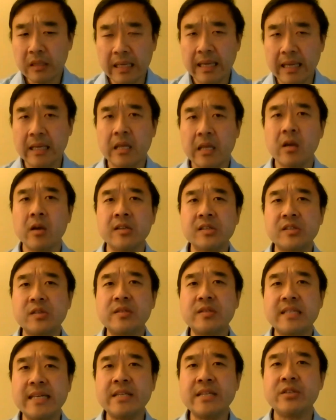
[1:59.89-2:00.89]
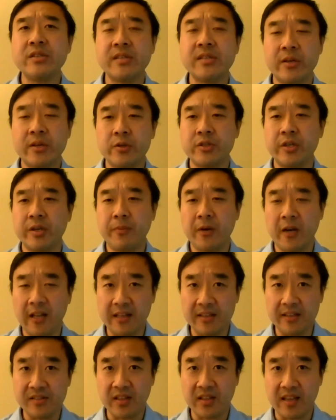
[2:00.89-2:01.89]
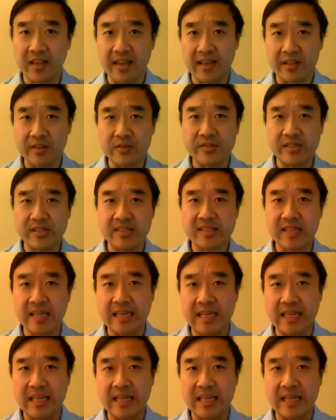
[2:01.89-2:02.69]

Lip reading: And he also teaches energy policy at UC San